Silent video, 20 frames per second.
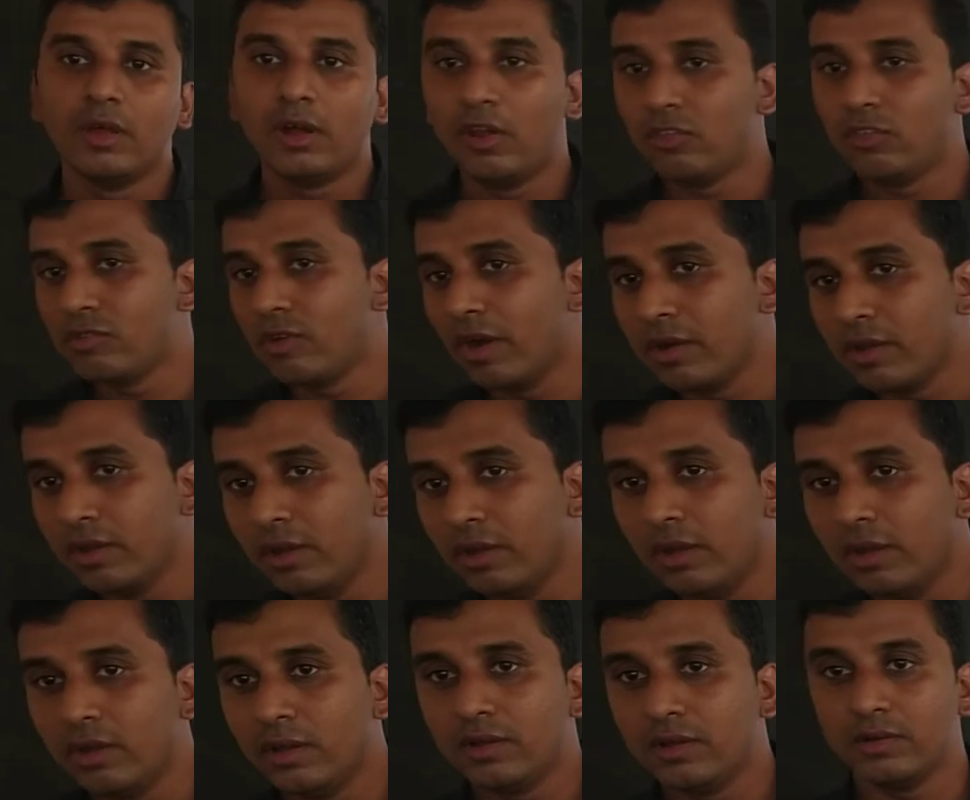It is not
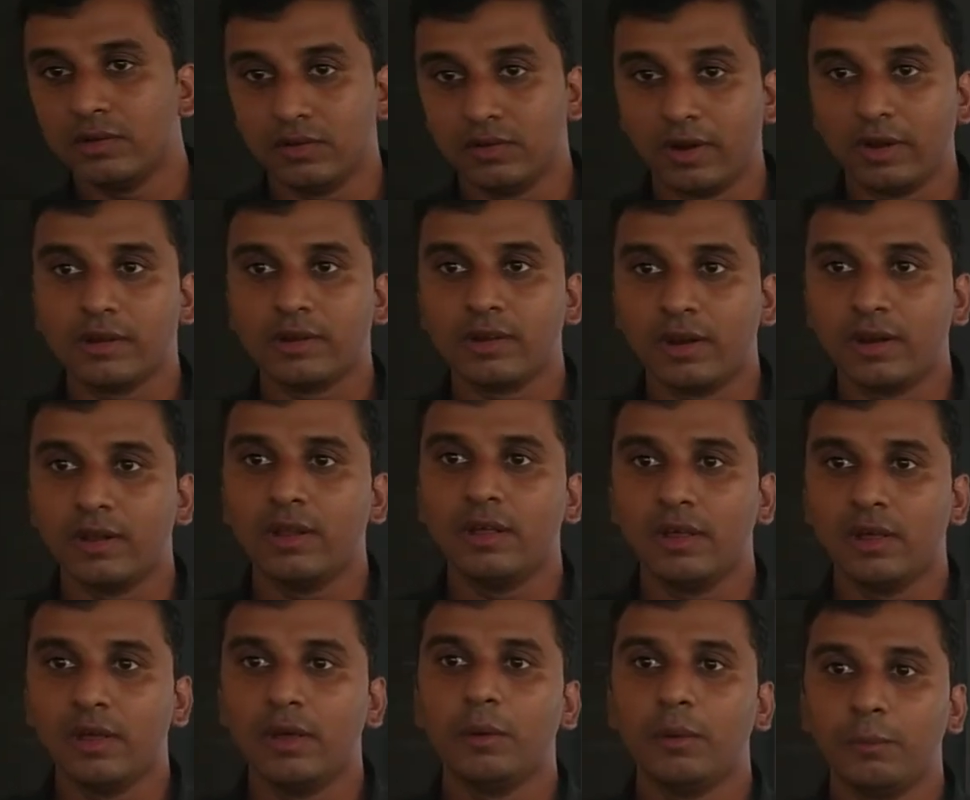a directed,
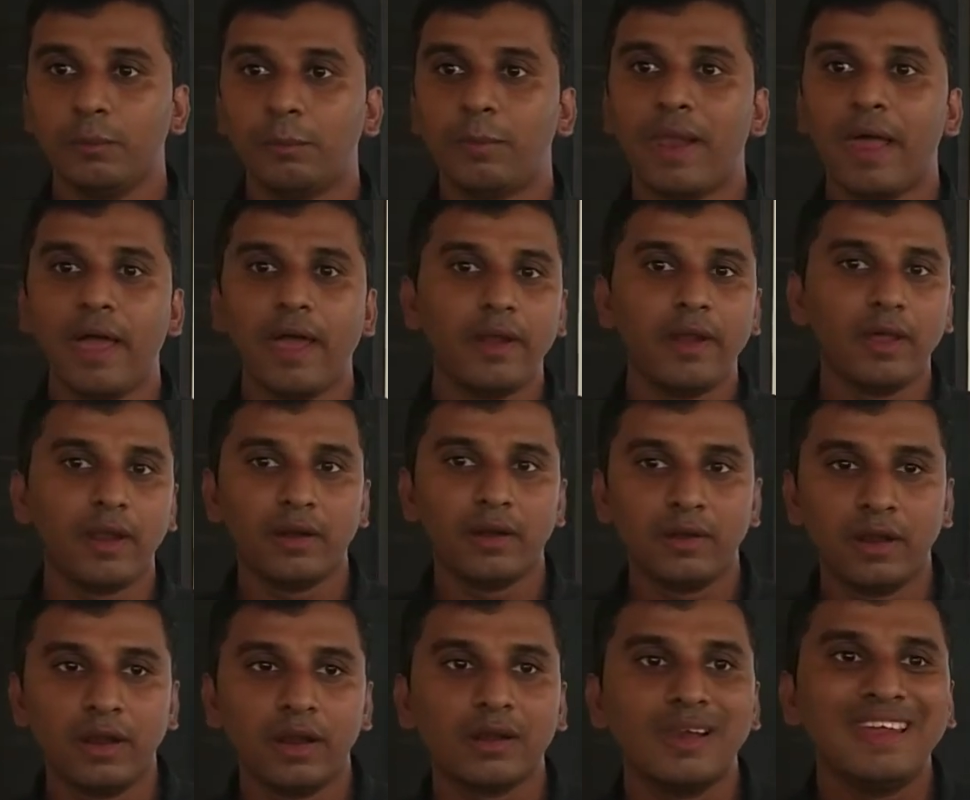planned, or
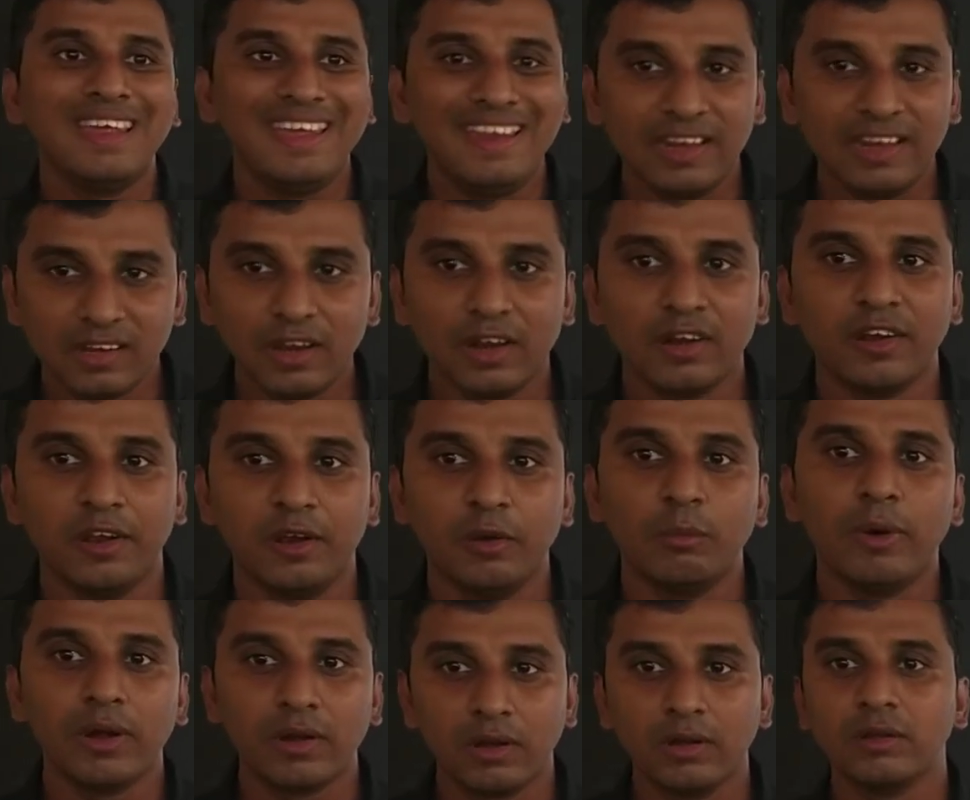directly intended.
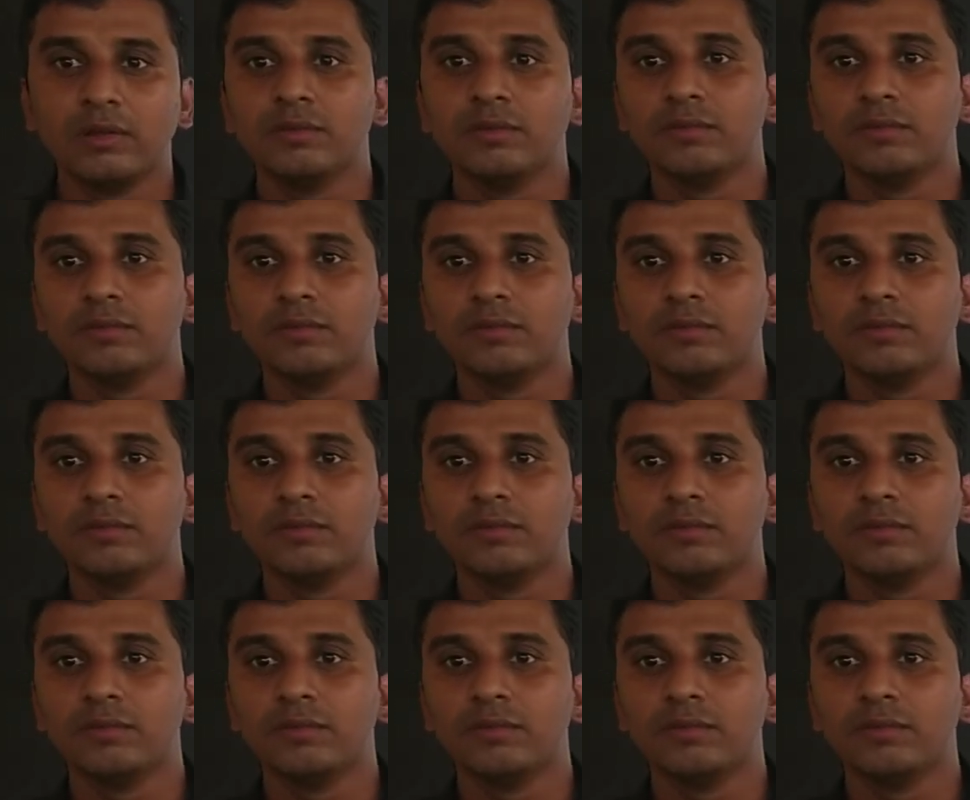But